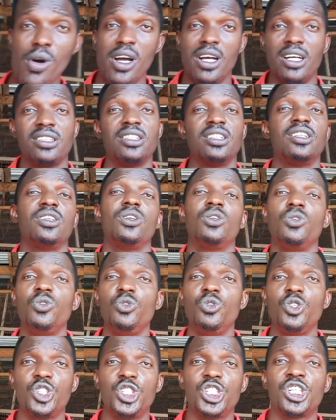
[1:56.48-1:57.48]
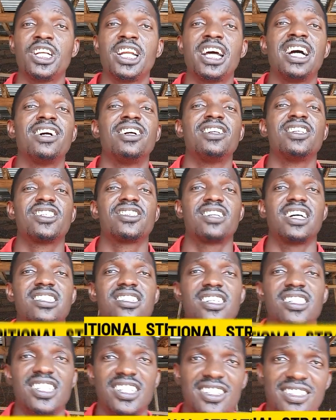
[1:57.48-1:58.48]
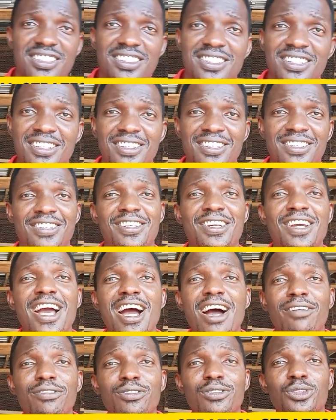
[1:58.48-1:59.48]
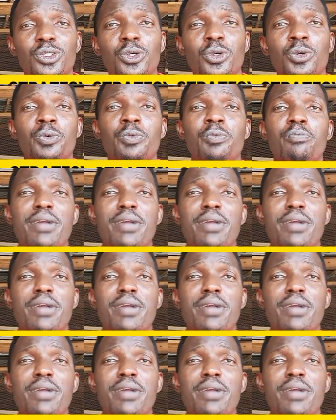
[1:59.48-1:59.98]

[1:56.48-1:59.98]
one, nutritional strategy. You have to